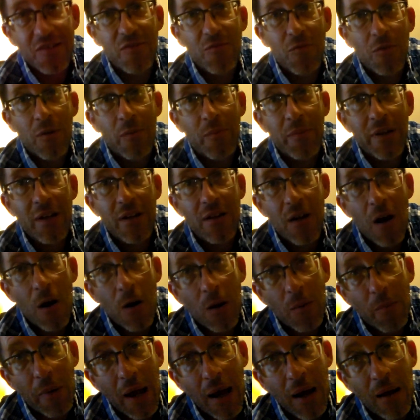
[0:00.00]
that you want me to
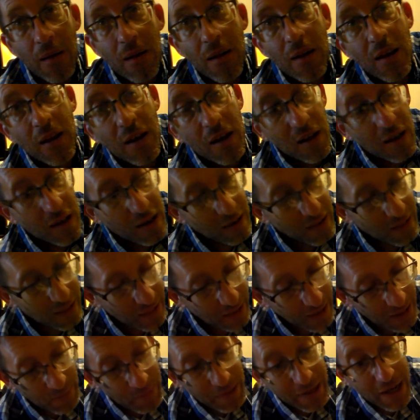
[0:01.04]
talk about,
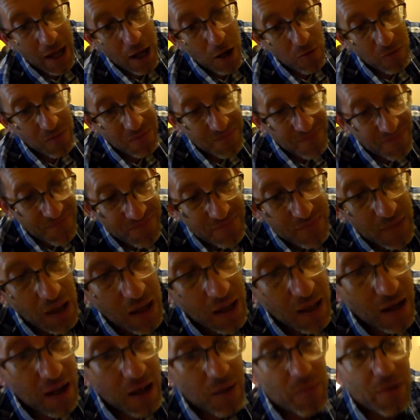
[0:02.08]
let me know,
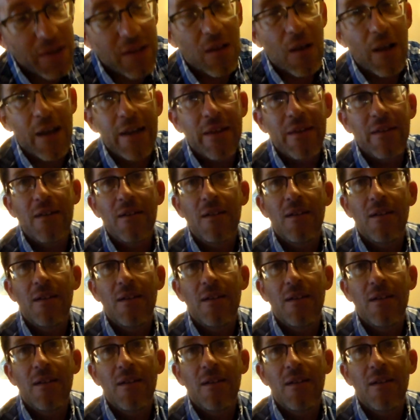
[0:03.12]
and I'll be glad